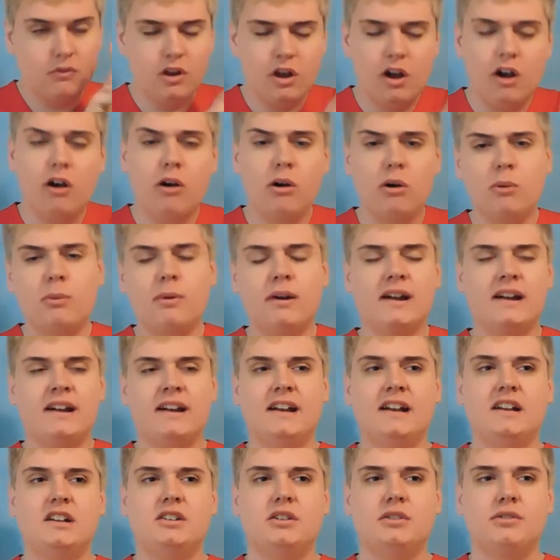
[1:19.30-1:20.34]
oh, what can
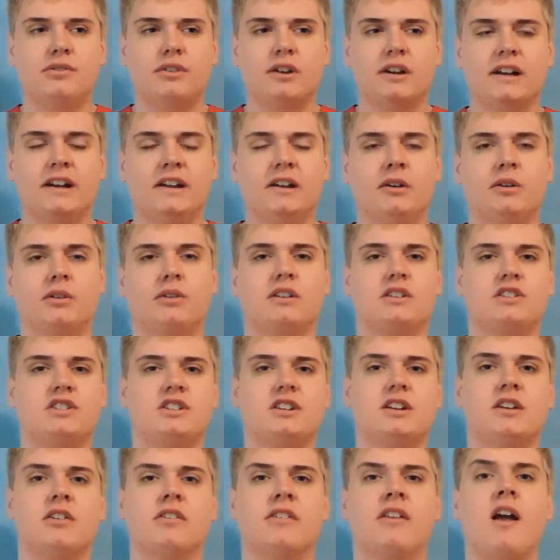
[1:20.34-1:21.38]
I do for you? And she
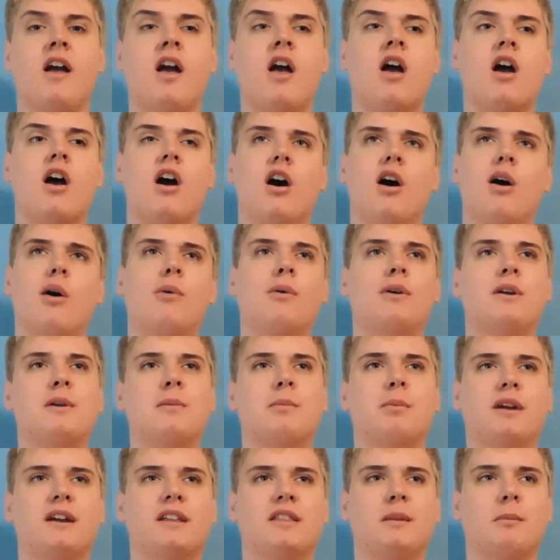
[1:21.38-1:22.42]
goes, oh, will you
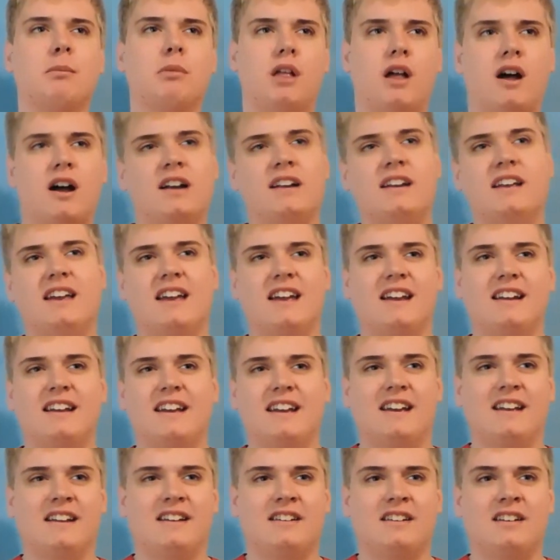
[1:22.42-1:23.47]
bring the blonde kid
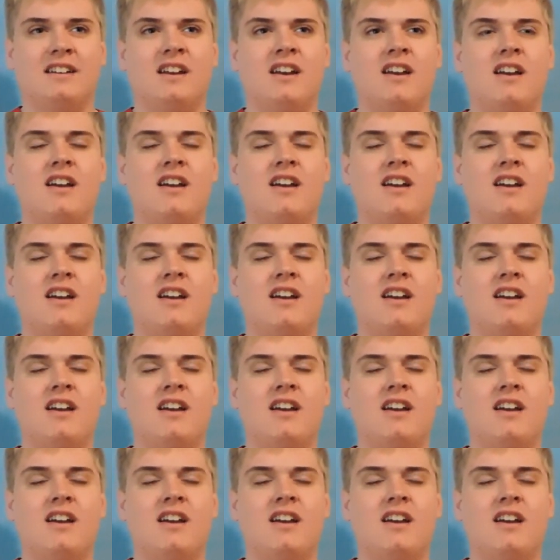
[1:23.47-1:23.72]
in